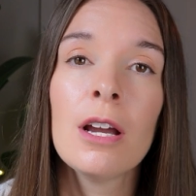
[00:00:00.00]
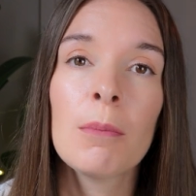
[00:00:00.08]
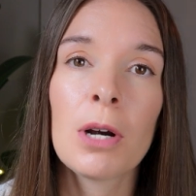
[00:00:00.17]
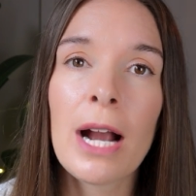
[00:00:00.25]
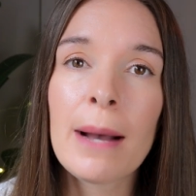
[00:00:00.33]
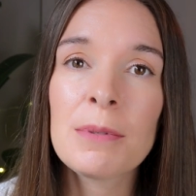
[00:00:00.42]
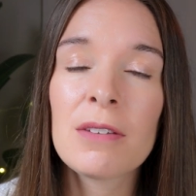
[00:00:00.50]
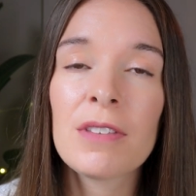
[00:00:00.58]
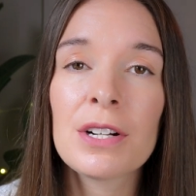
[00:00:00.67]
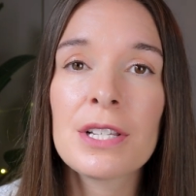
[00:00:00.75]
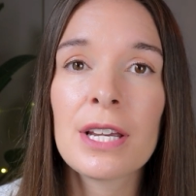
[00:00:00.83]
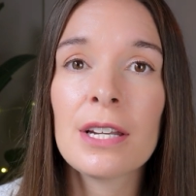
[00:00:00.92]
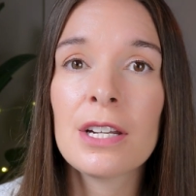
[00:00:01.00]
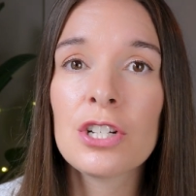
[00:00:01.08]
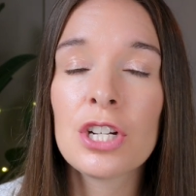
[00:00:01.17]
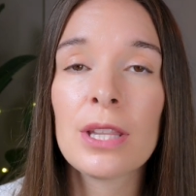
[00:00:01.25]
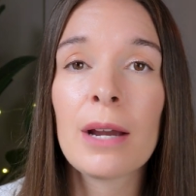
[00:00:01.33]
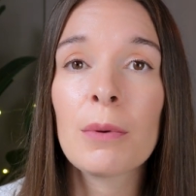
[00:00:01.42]
Perhaps if there's a
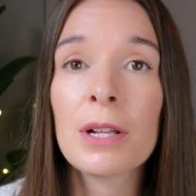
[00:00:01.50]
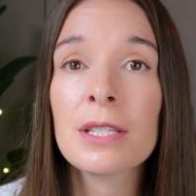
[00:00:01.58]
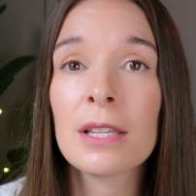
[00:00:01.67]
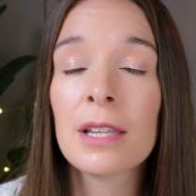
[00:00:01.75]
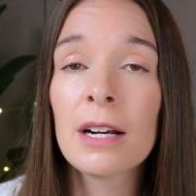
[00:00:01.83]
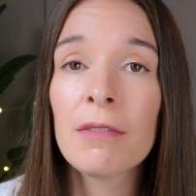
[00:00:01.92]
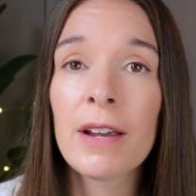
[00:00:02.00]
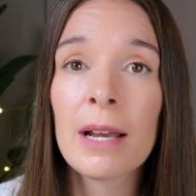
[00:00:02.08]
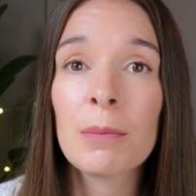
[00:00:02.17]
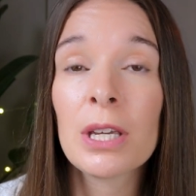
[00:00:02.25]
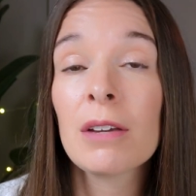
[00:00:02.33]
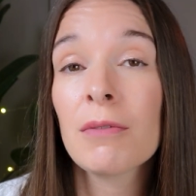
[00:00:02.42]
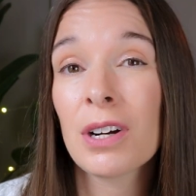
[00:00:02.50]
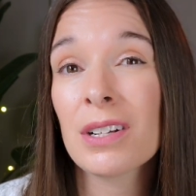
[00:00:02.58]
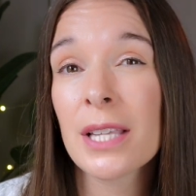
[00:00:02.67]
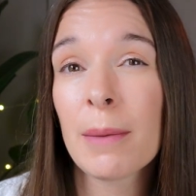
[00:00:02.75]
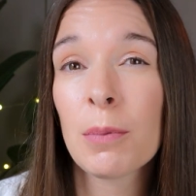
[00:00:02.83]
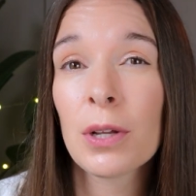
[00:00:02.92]
condition that runs in their family, for
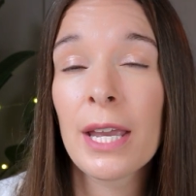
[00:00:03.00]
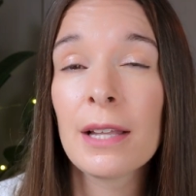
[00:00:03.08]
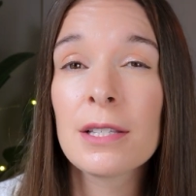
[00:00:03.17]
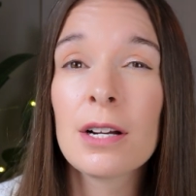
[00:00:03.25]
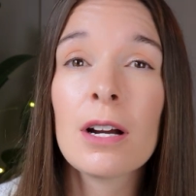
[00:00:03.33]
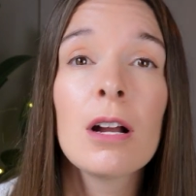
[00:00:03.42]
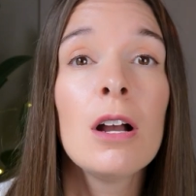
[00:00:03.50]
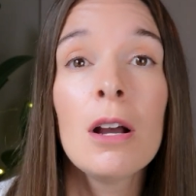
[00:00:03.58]
example, cancer,